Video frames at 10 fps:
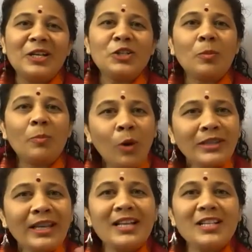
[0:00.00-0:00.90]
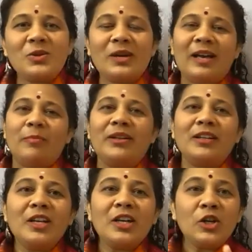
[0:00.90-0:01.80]
So both has to happen.
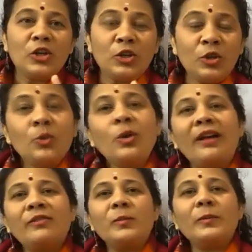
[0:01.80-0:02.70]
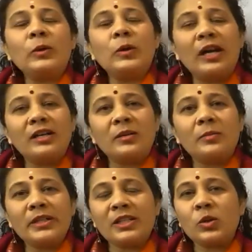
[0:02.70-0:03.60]
You have to be 100%
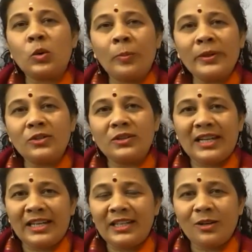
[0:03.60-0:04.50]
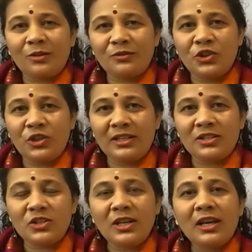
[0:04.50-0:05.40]
open to the idea of
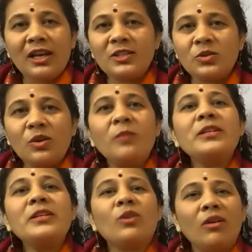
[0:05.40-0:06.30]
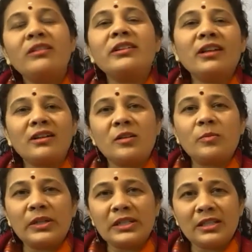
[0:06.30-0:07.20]
change. And Swami is already
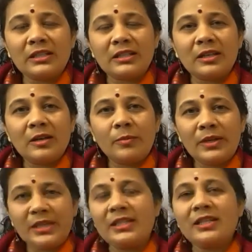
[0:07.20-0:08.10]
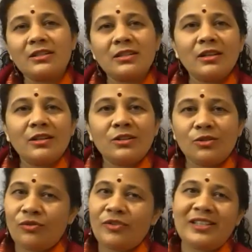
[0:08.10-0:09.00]
100% present to
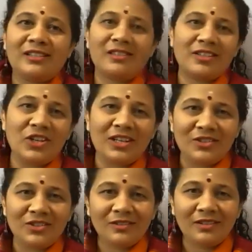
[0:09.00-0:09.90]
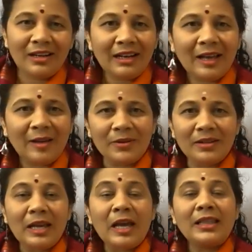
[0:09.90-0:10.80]
fix the change. It'll happen.
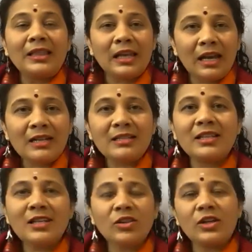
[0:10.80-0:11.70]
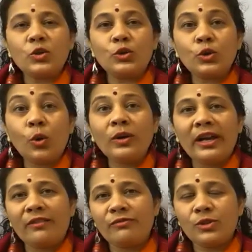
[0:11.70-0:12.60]
The last thing that you don't
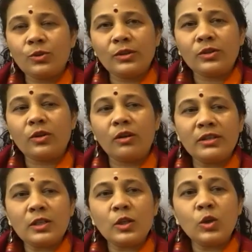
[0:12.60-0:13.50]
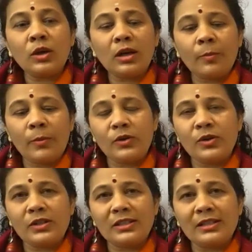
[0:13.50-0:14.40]
have to do is always look upon
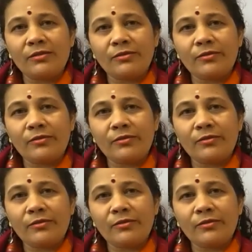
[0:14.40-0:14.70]
yourself.